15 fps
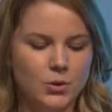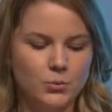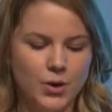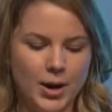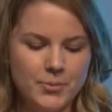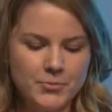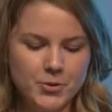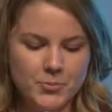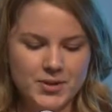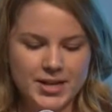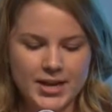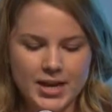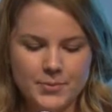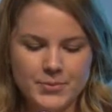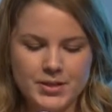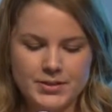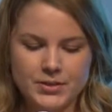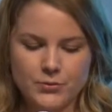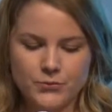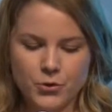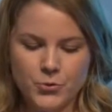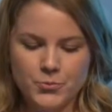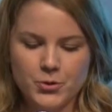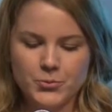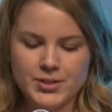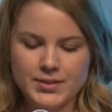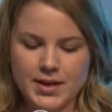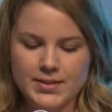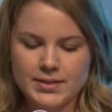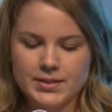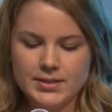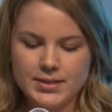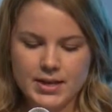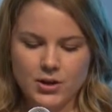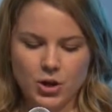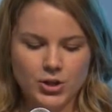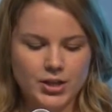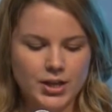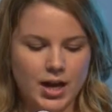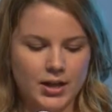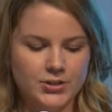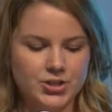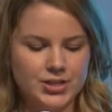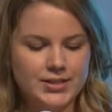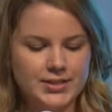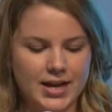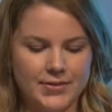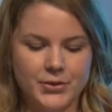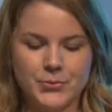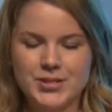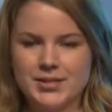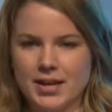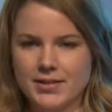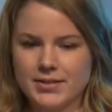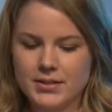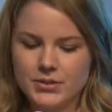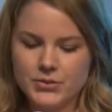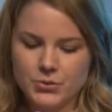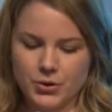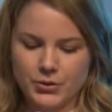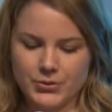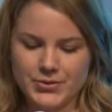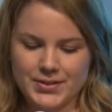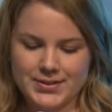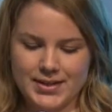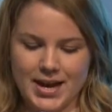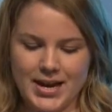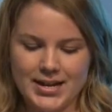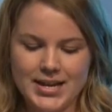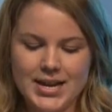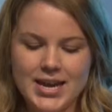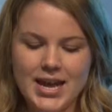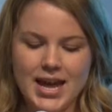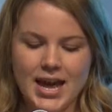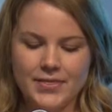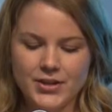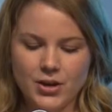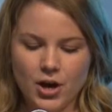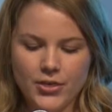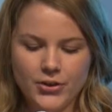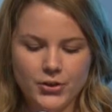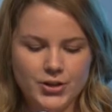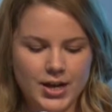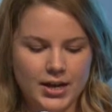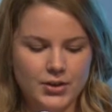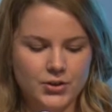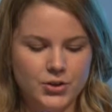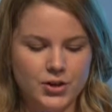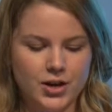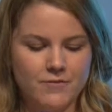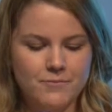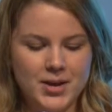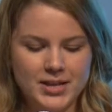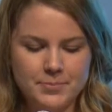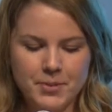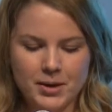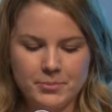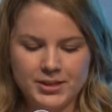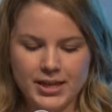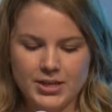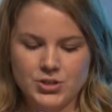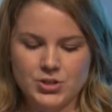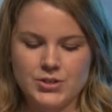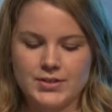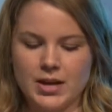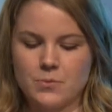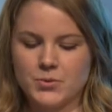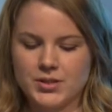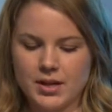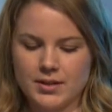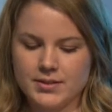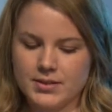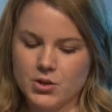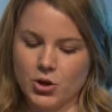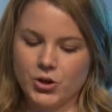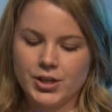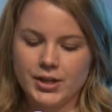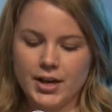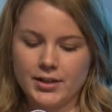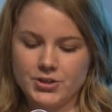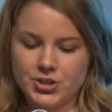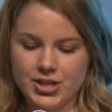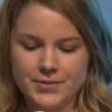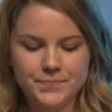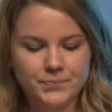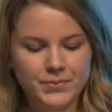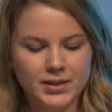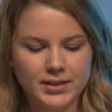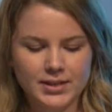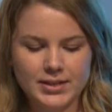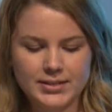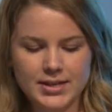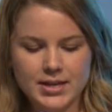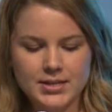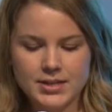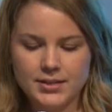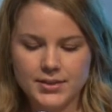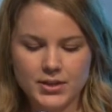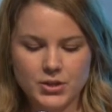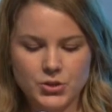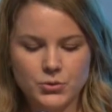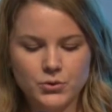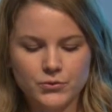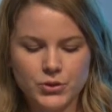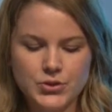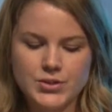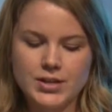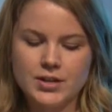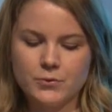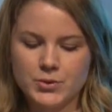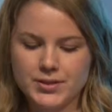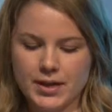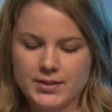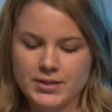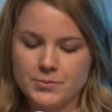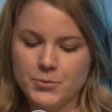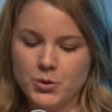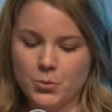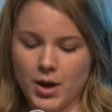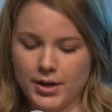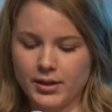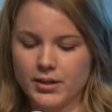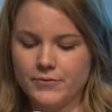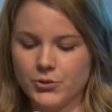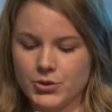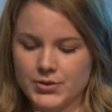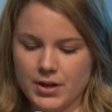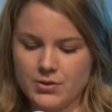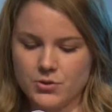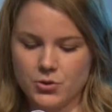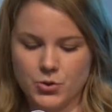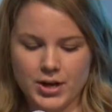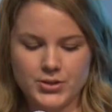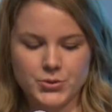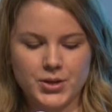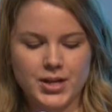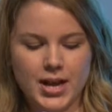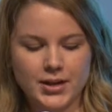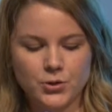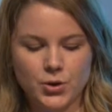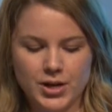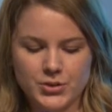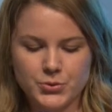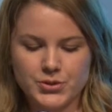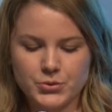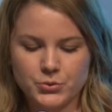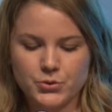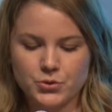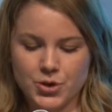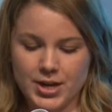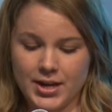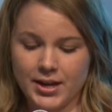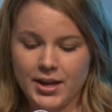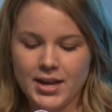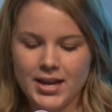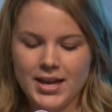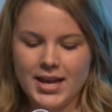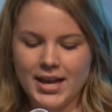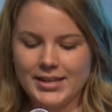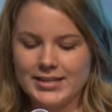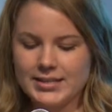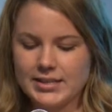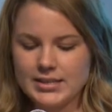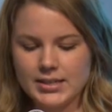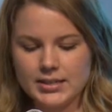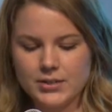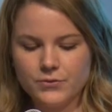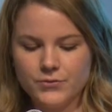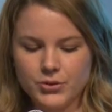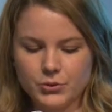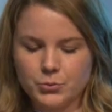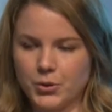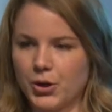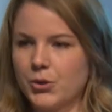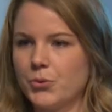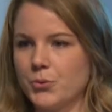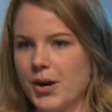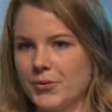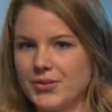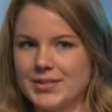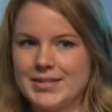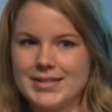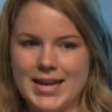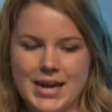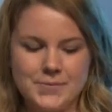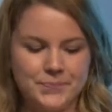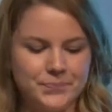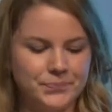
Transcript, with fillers: Robert Birmingham is the former Wisconsin State Archaeologist at the Wisconsin Historical Society and the author and editor of many publications on Wisconsin archaeology. He attended the University of Wisconsin-Milwaukee for his undergraduate and graduate school training, and he's conducted fieldwork throughout the state.